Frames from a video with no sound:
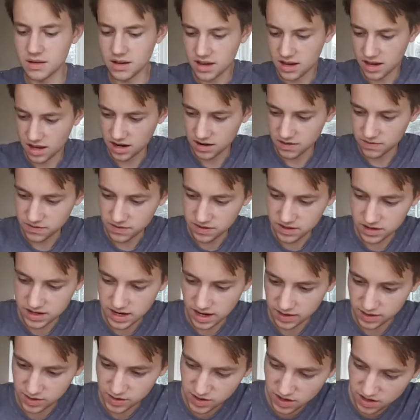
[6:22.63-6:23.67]
kind of the
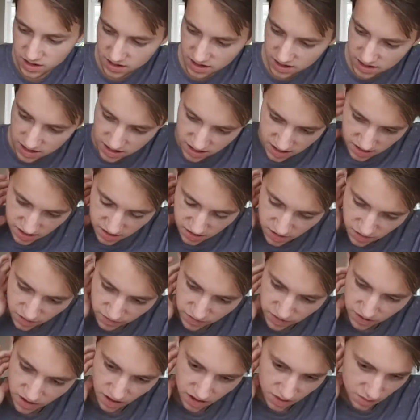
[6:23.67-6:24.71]
disc of
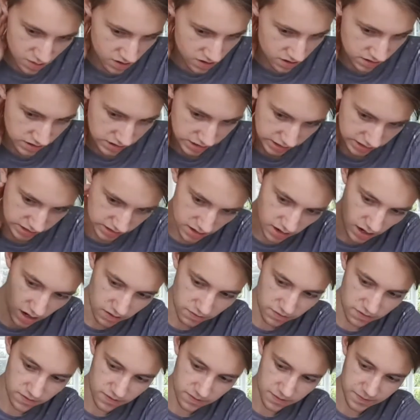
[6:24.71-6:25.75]
the Gaiwan, just to kind
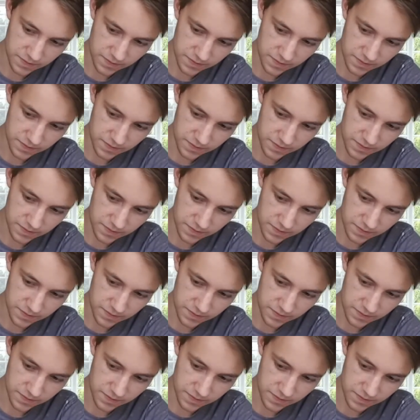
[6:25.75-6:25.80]
of,